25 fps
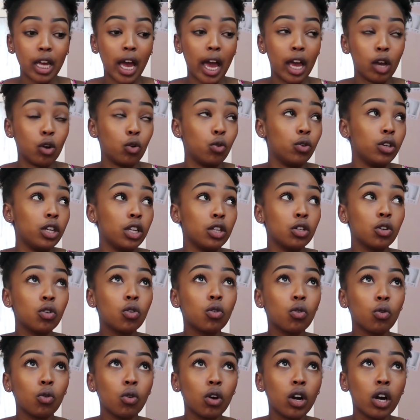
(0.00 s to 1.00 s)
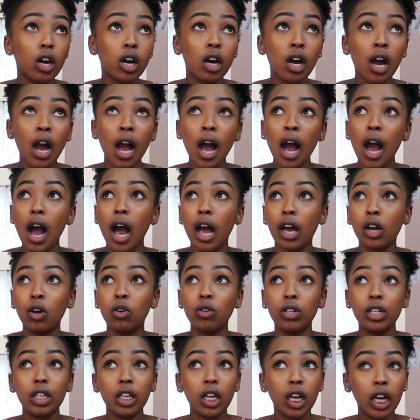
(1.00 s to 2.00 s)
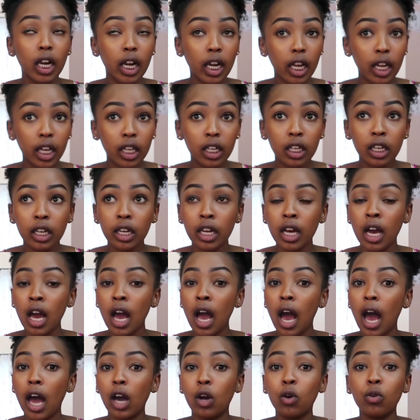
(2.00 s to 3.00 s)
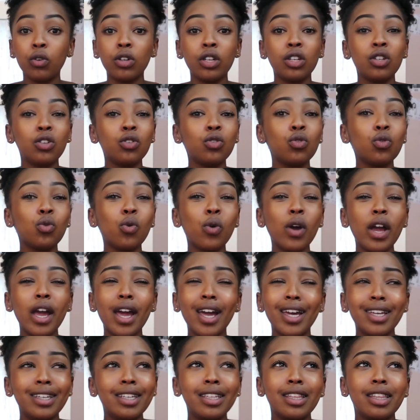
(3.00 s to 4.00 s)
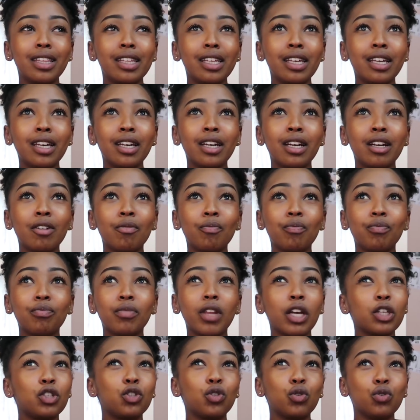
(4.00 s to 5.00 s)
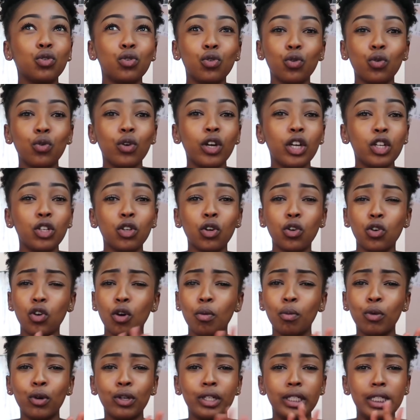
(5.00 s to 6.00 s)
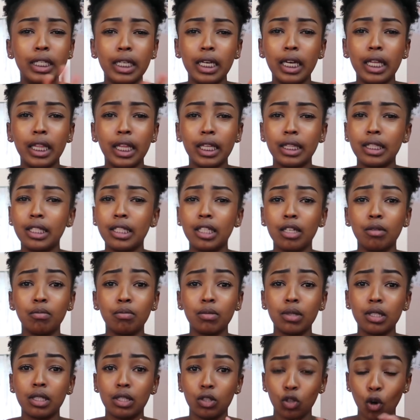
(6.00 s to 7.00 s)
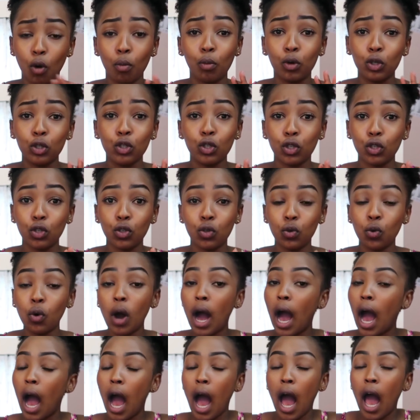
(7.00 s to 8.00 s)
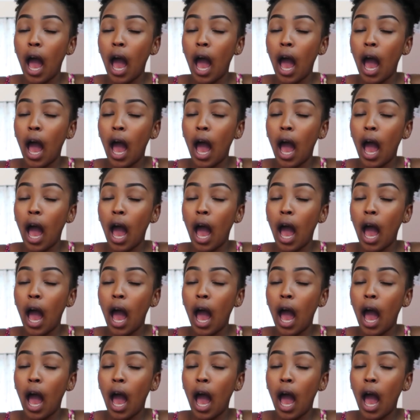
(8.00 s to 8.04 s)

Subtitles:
I couldn't cook. I couldn't clean. I couldn't do anything that you do in your normal day that seems normal to you.